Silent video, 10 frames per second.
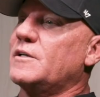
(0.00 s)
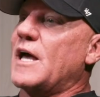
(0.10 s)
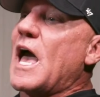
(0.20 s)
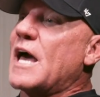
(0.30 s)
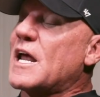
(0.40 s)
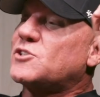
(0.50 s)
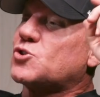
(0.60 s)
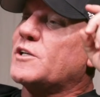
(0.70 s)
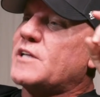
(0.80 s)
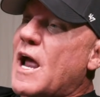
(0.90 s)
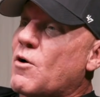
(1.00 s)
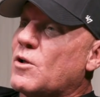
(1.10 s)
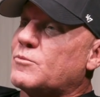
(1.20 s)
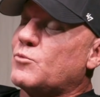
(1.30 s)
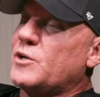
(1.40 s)
Yeah, and I saw
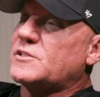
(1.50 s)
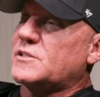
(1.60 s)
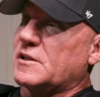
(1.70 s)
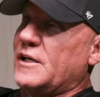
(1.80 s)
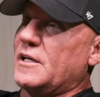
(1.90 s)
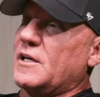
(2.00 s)
Darryl recently.